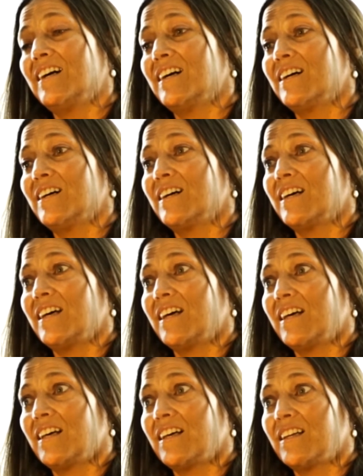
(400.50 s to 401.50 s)

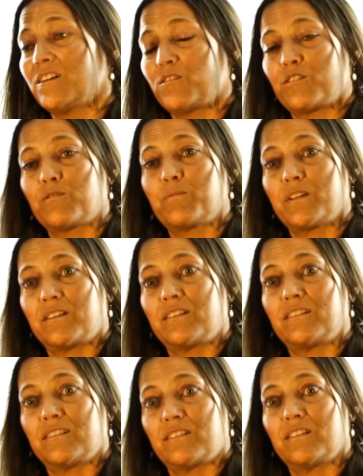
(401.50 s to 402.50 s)
And it would have
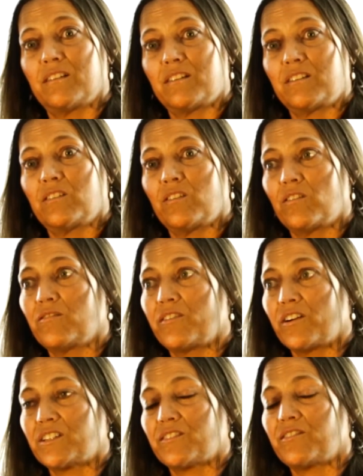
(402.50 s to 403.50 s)
been,
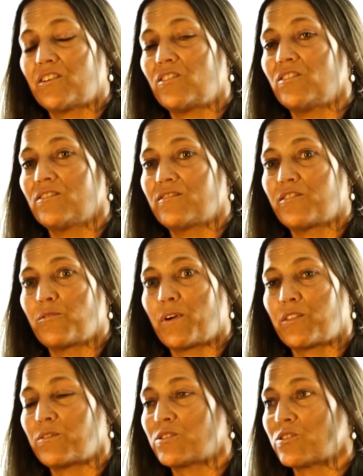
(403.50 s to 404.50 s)
very difficult
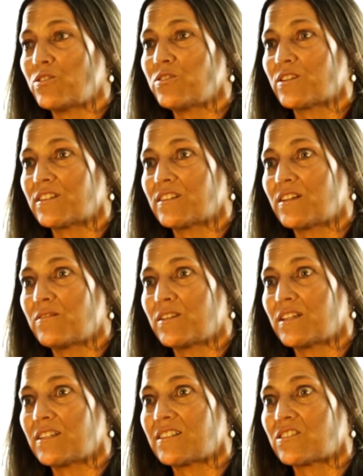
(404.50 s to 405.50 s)
for my 3 children. I
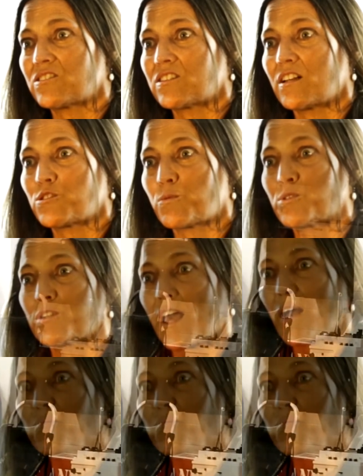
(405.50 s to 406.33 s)
mean, it's just not supposed